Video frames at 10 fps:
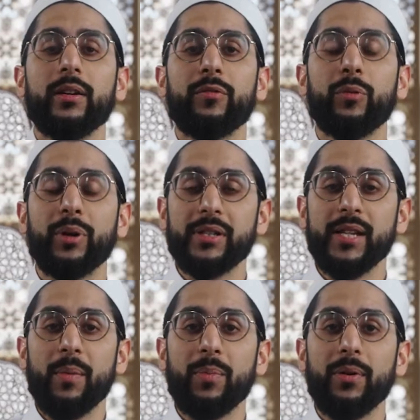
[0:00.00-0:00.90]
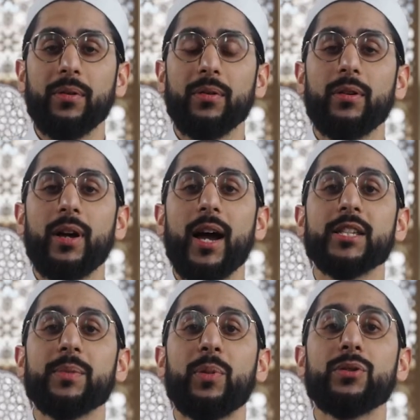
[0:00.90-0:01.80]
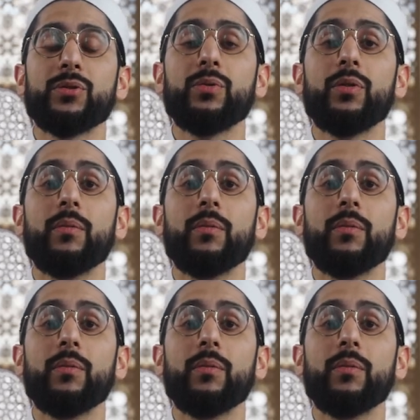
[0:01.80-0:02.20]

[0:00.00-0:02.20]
for example, as opposed to